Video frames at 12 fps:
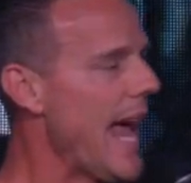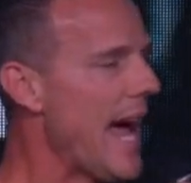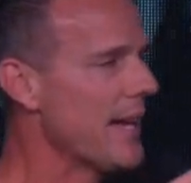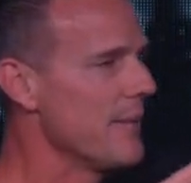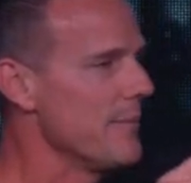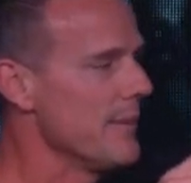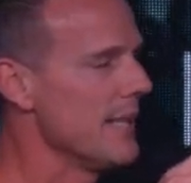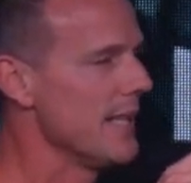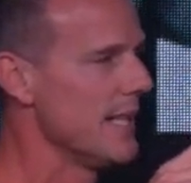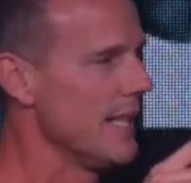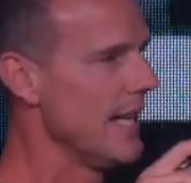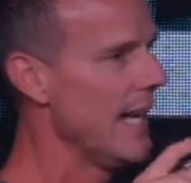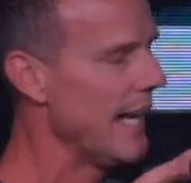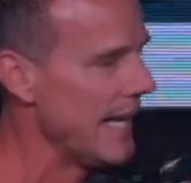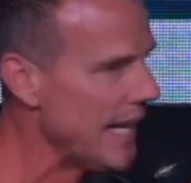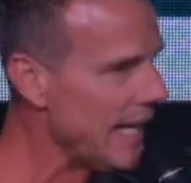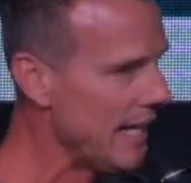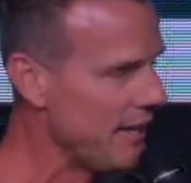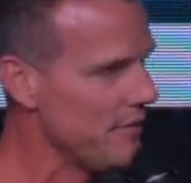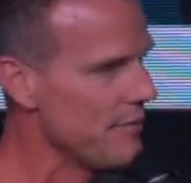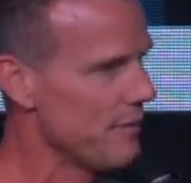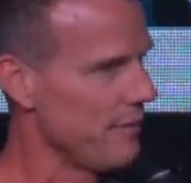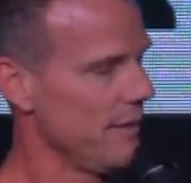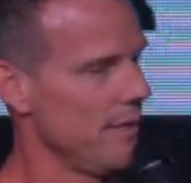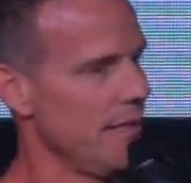Adam and Eve,